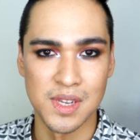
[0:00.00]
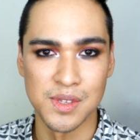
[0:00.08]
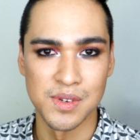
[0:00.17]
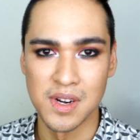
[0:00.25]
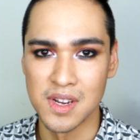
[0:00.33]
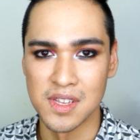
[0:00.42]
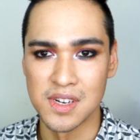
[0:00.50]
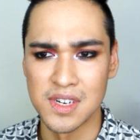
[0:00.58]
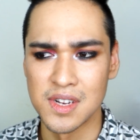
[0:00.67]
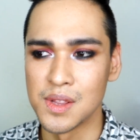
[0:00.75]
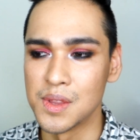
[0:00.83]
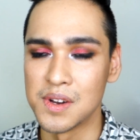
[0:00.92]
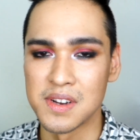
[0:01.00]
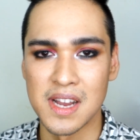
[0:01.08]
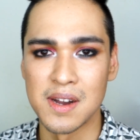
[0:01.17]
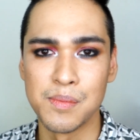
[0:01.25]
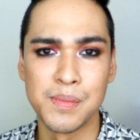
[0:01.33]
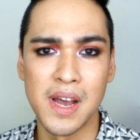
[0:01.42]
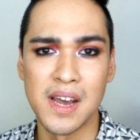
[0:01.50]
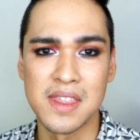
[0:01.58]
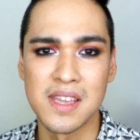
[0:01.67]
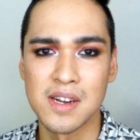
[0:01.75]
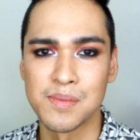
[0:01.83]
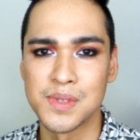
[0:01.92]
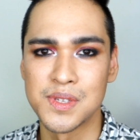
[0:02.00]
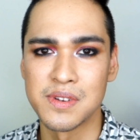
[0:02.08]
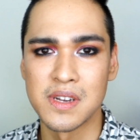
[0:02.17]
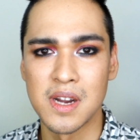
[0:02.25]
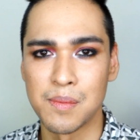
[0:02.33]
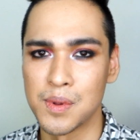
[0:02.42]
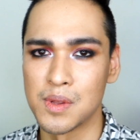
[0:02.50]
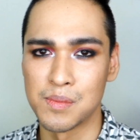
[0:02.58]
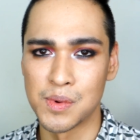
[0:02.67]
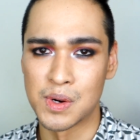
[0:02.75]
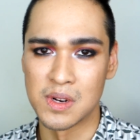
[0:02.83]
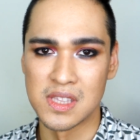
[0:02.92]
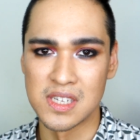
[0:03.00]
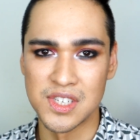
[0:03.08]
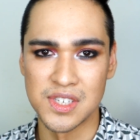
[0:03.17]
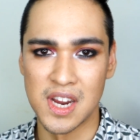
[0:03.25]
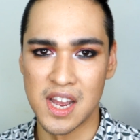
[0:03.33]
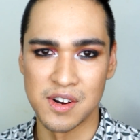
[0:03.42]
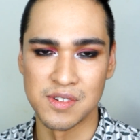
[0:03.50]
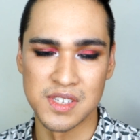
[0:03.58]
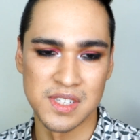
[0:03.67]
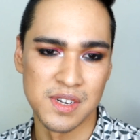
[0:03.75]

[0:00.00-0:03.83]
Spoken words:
I'll do another look. I think I'll be doing a couple more of these shadows.